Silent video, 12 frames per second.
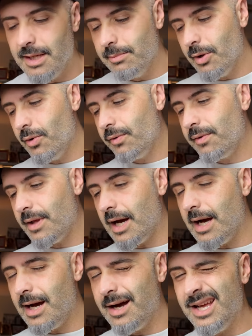And they both
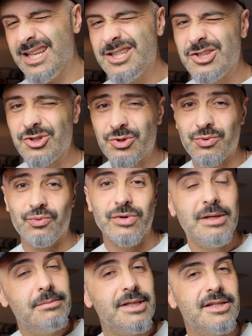are
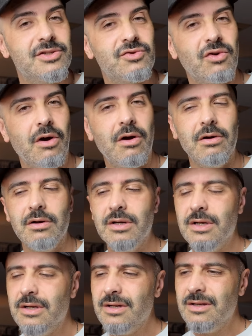extremely
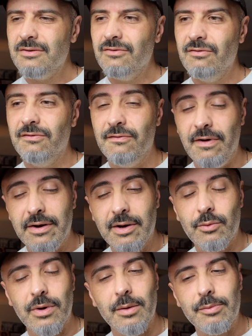strong,
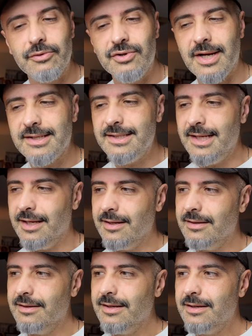very well
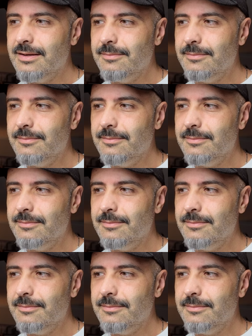projecting,